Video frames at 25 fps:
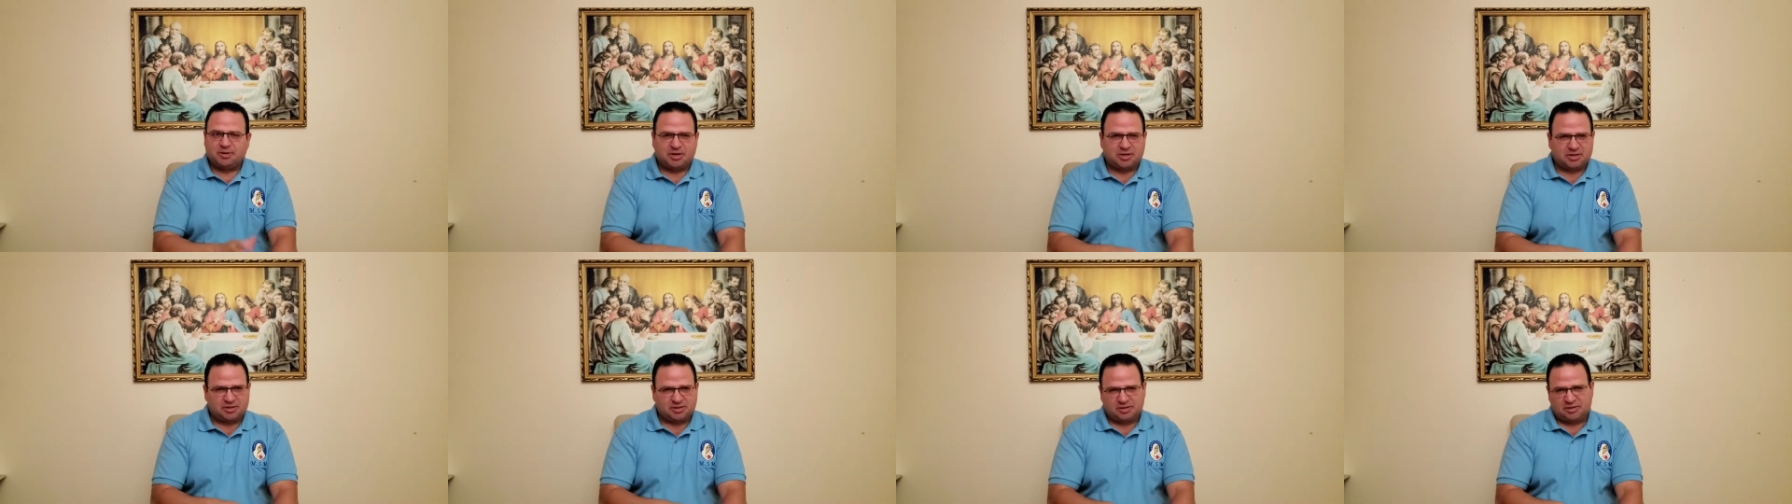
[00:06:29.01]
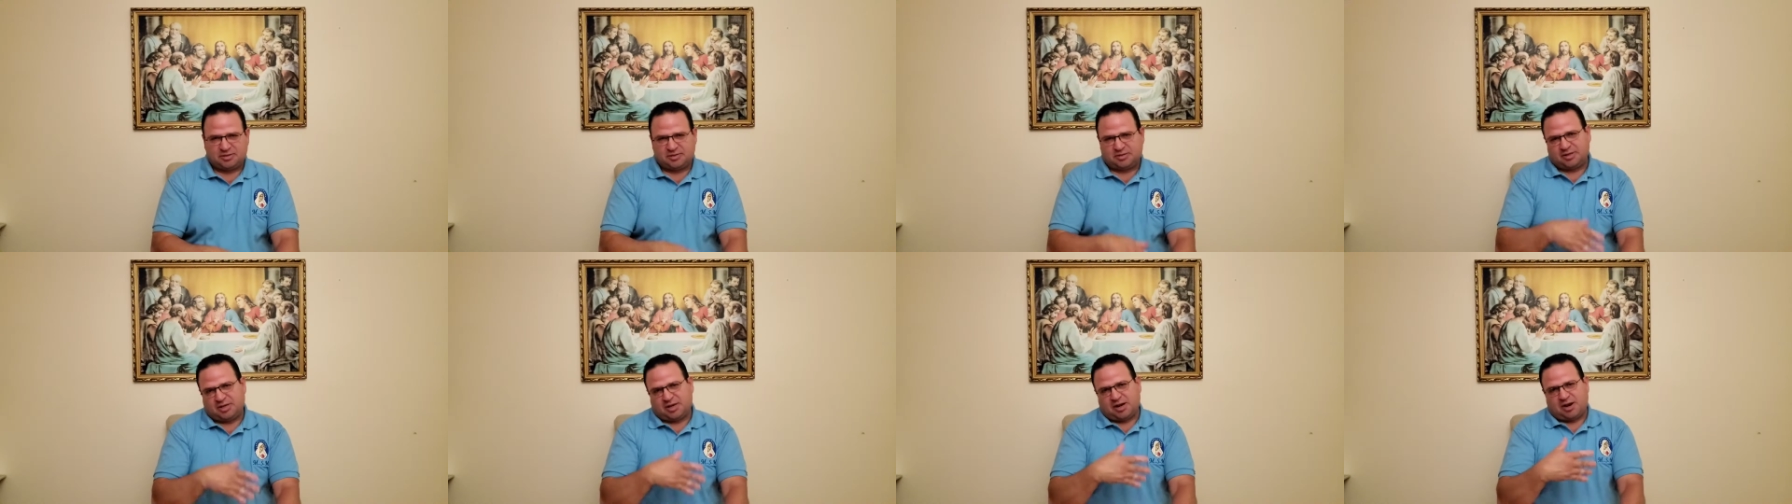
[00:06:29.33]

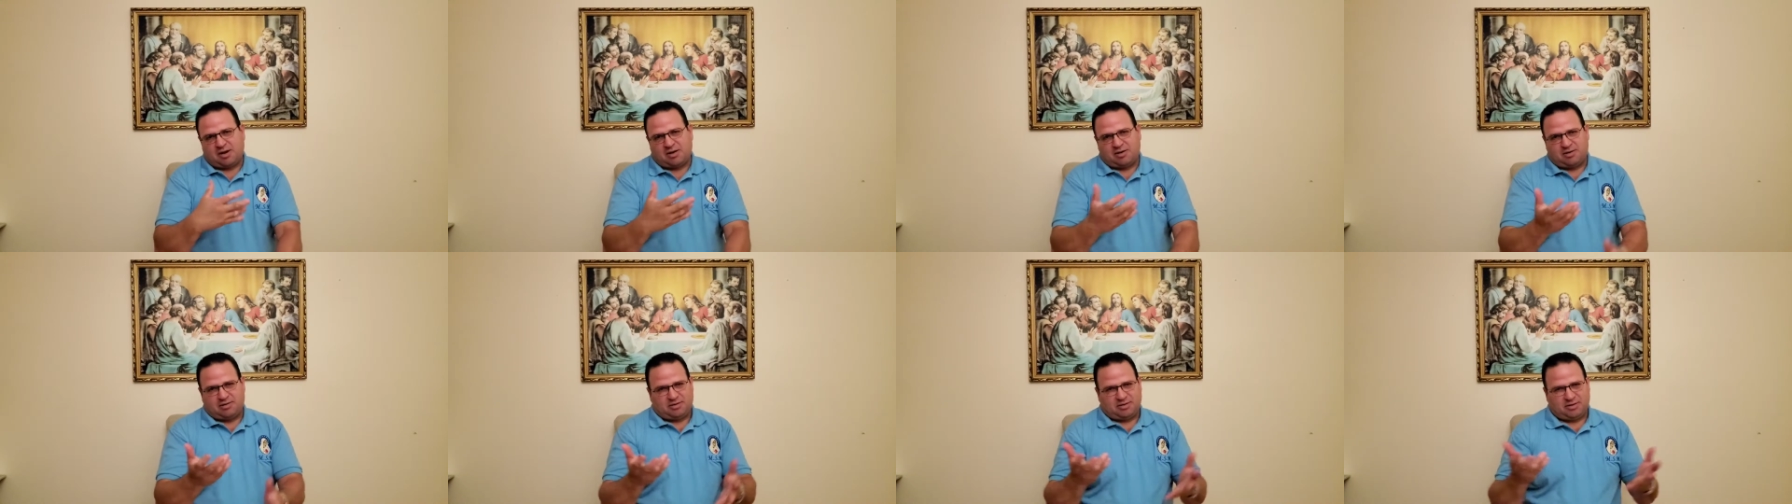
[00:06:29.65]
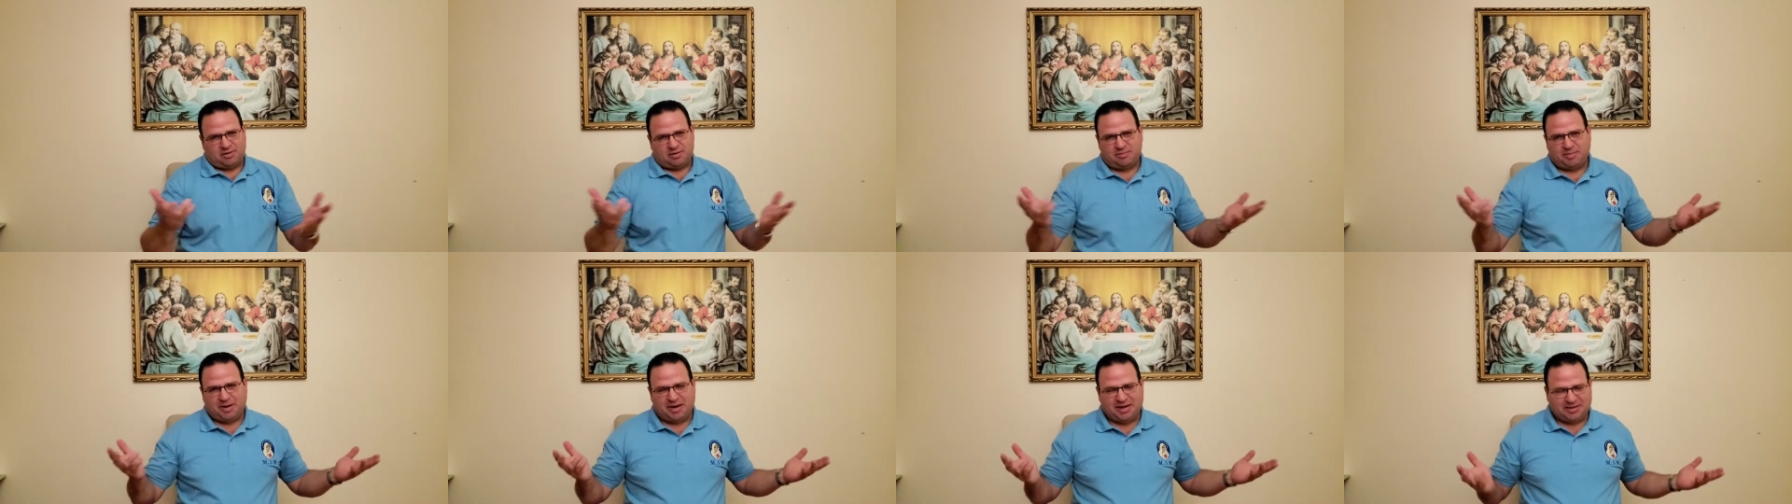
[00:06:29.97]
because you know
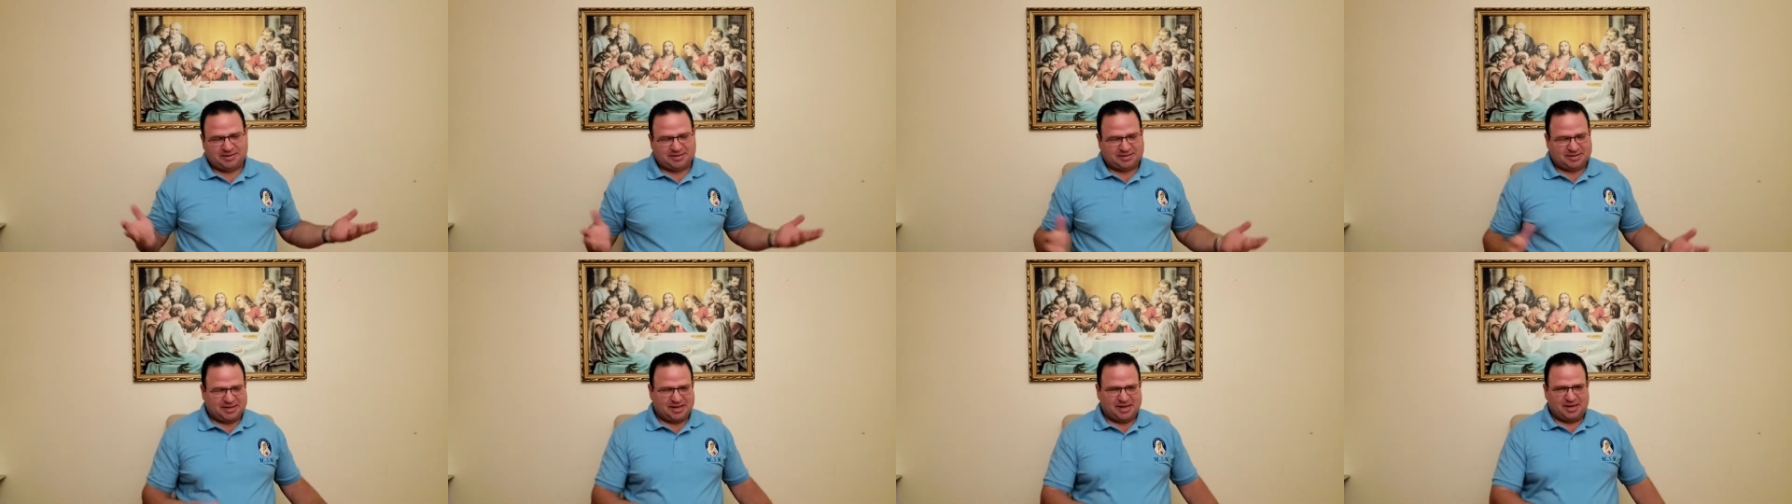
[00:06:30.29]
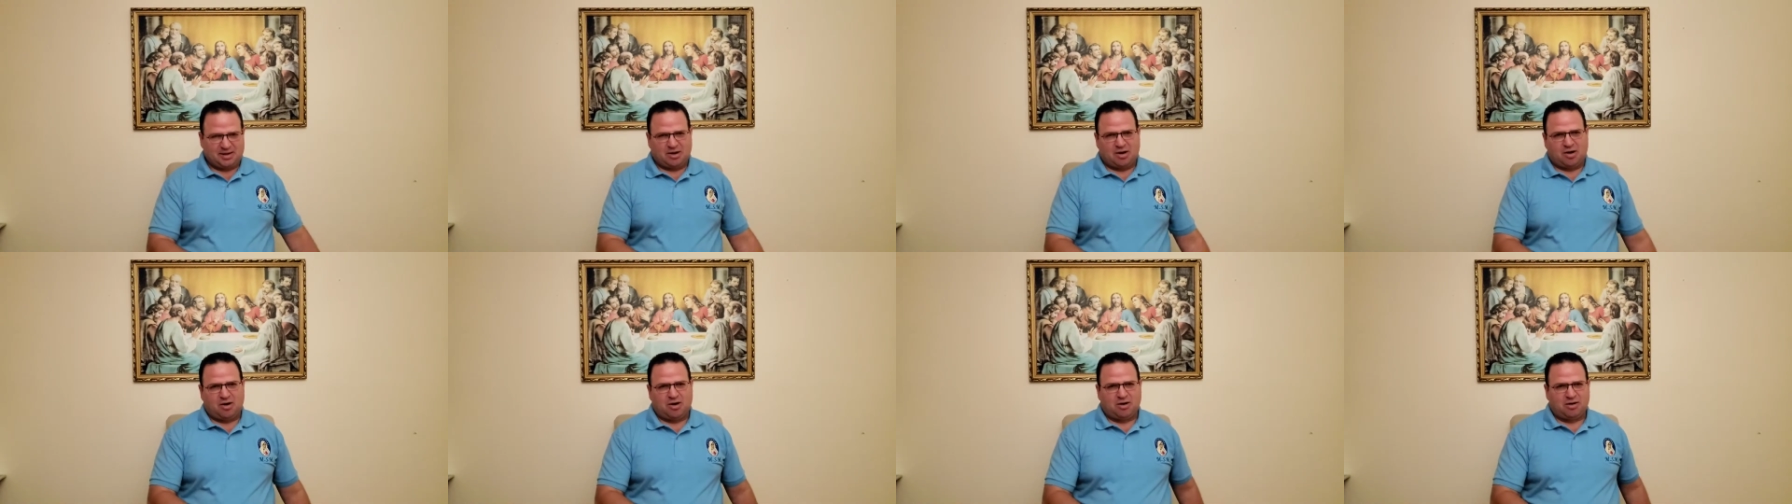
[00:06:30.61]
you might
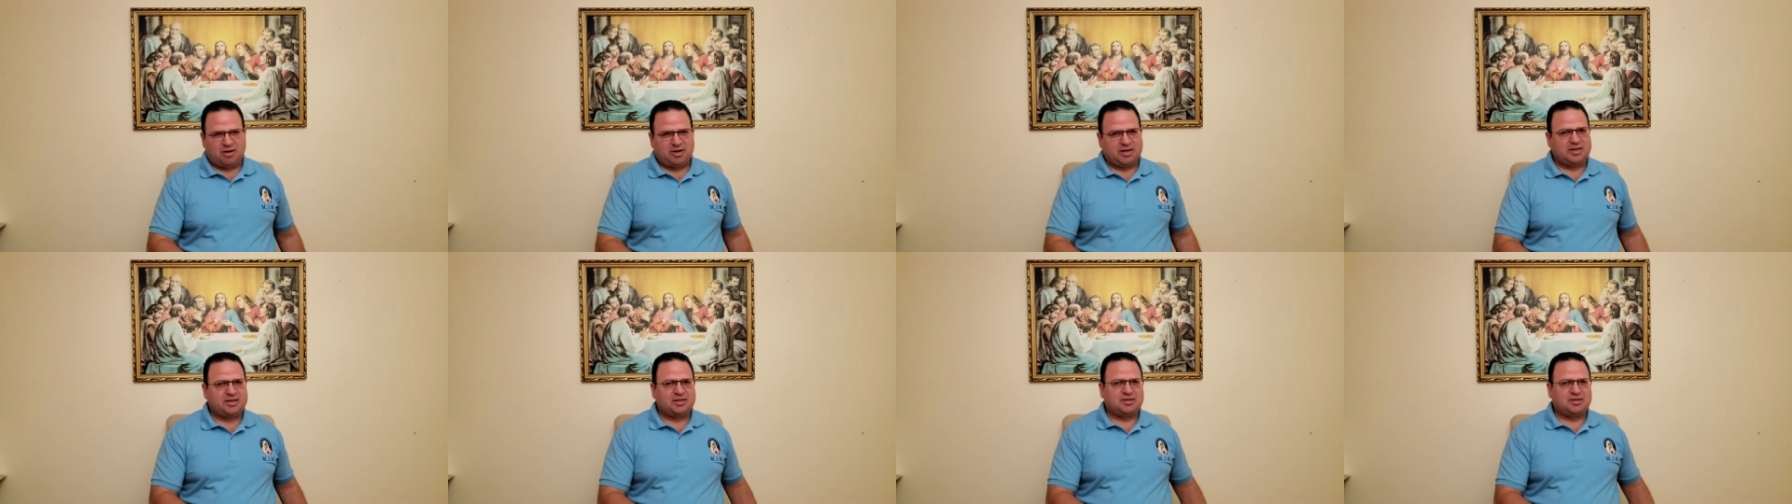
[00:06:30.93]
say, oh,